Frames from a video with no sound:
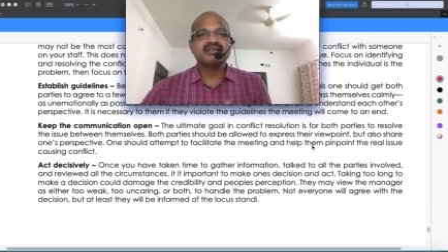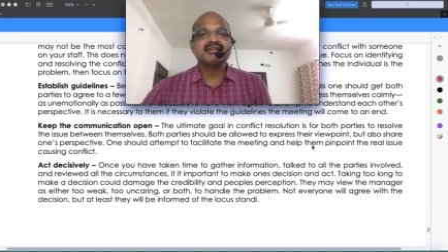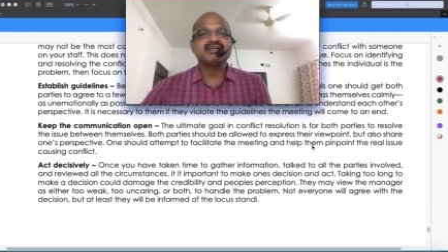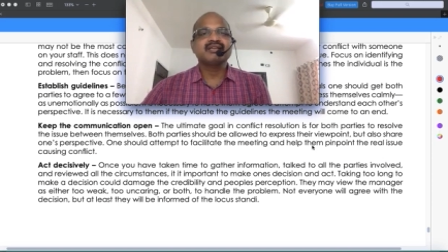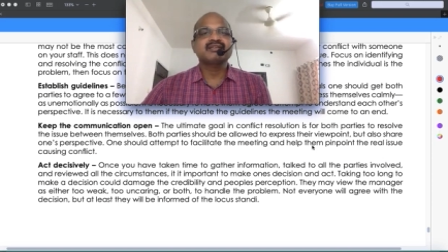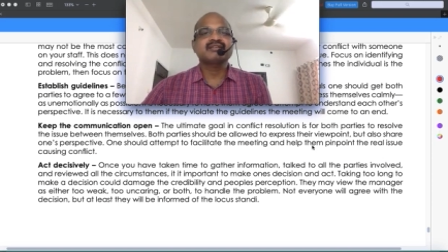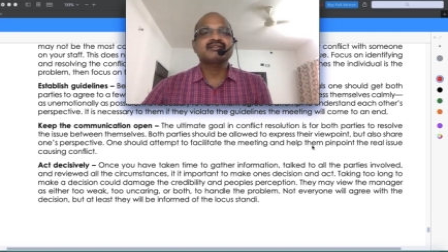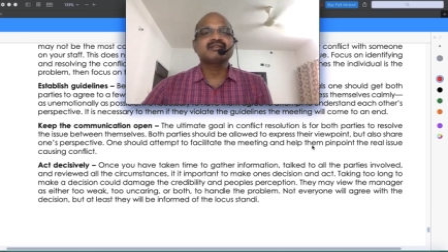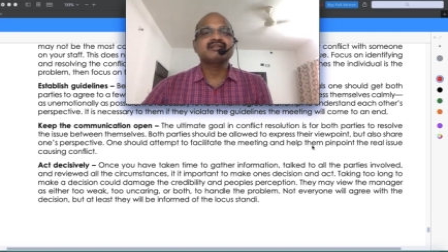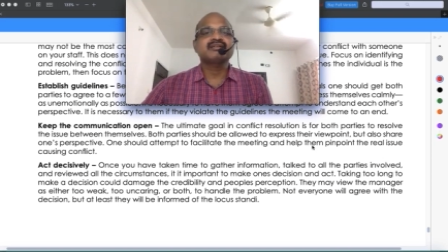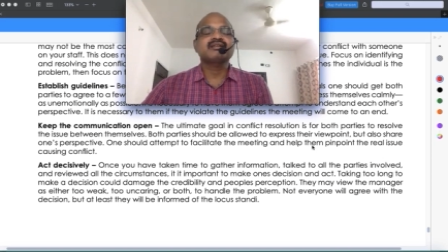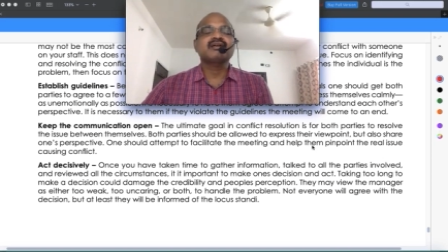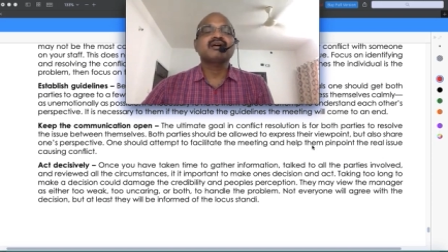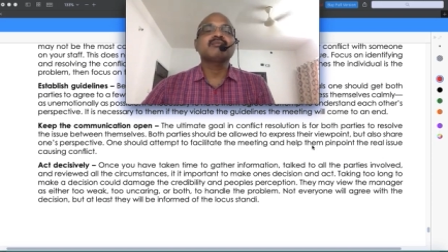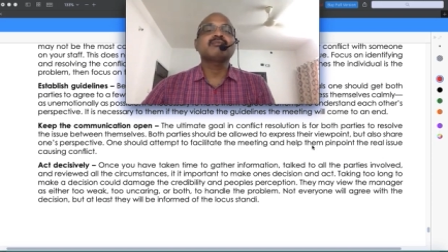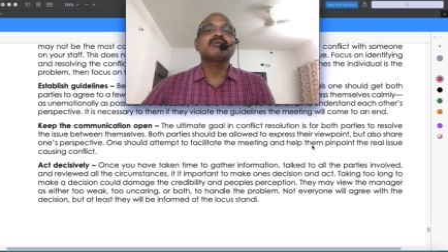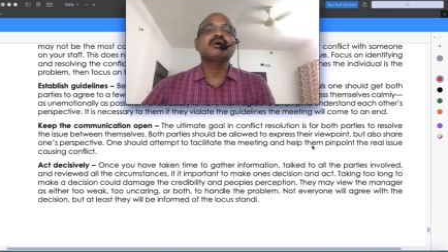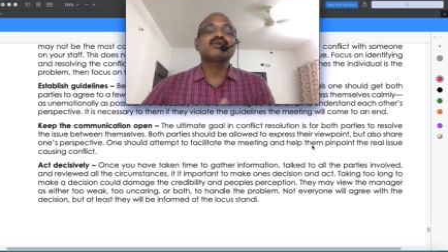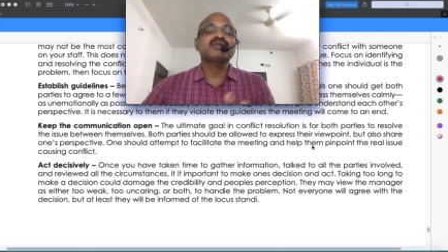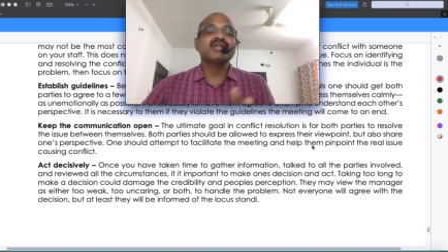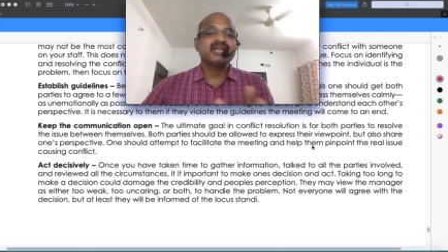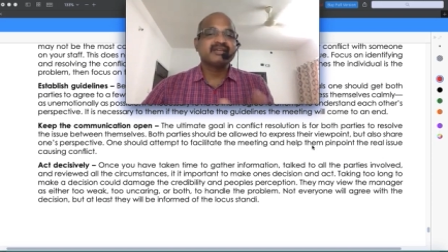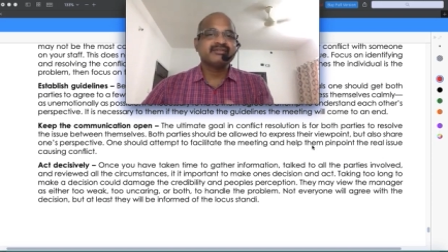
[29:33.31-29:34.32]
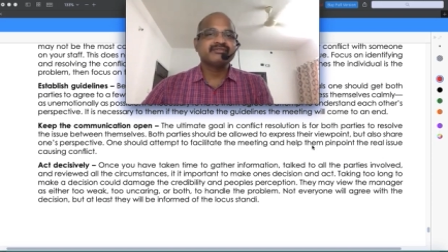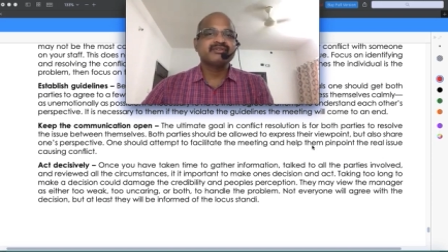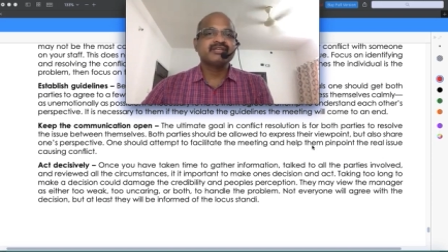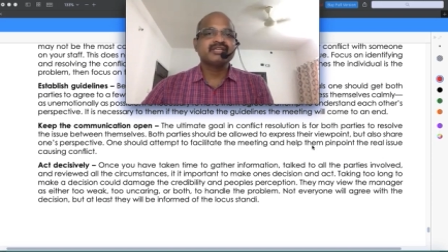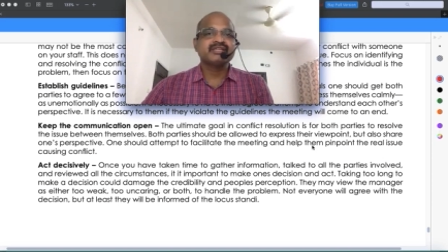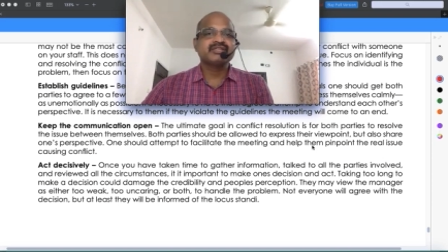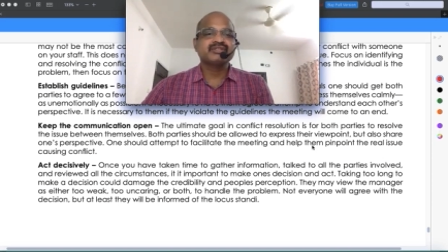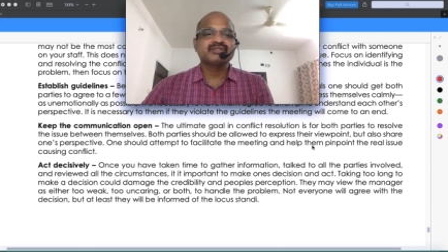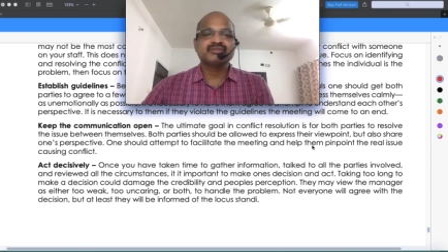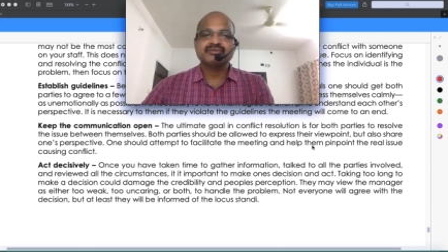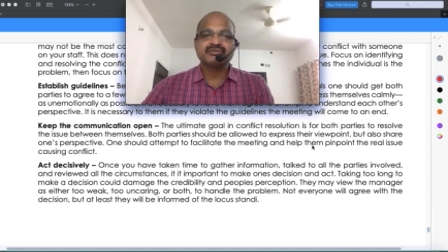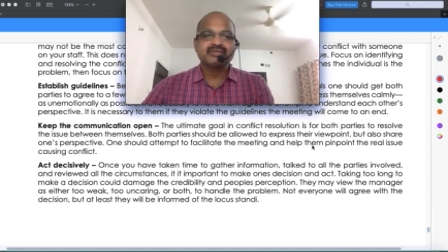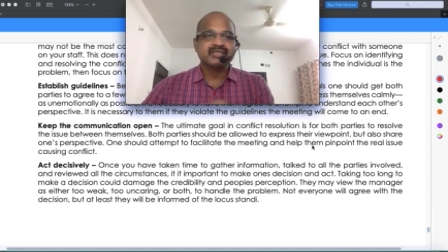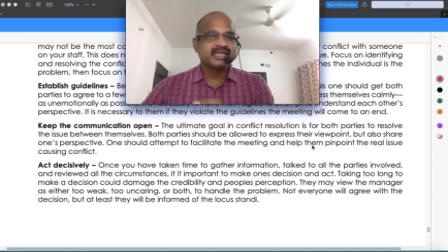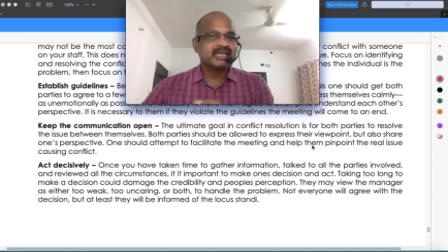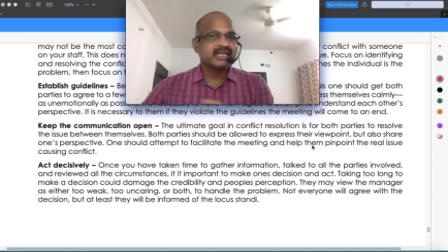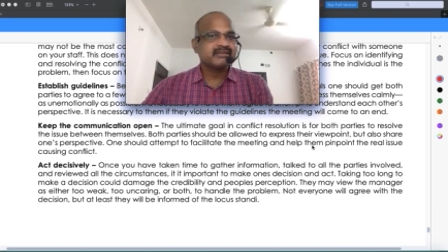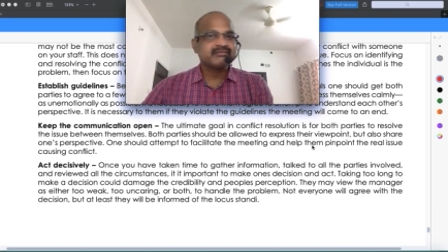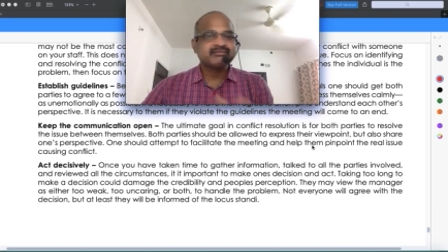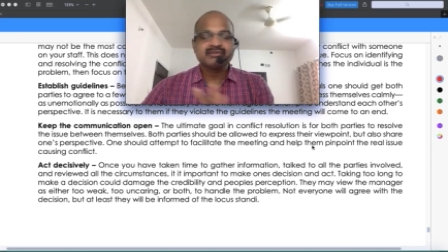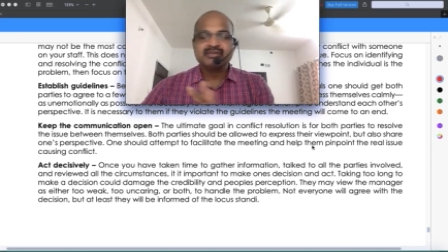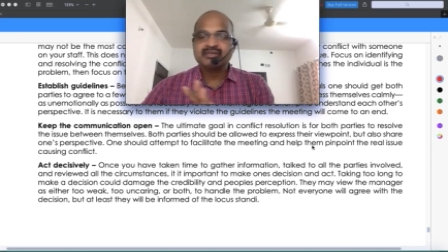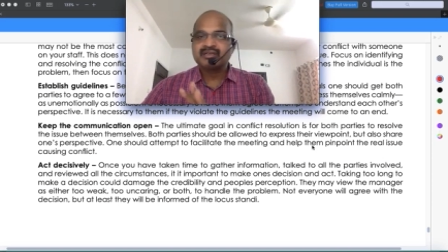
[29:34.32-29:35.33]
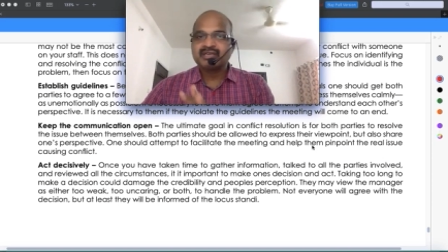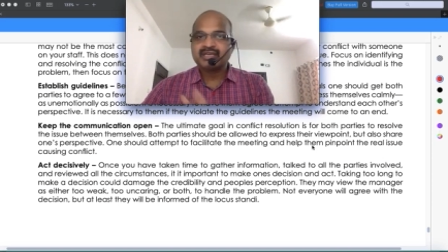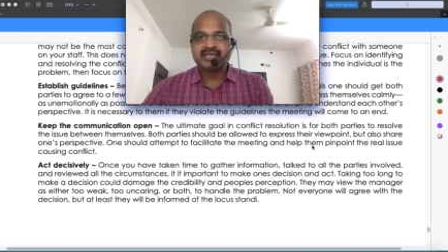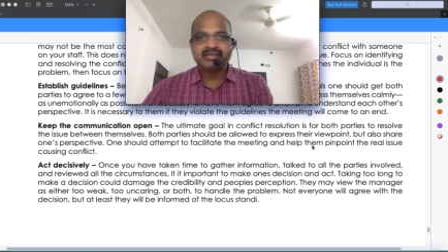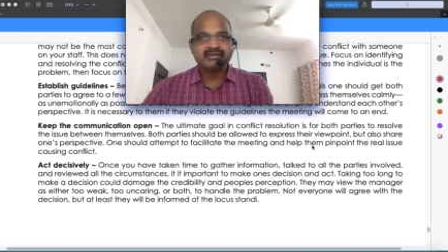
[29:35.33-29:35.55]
collected about every issue never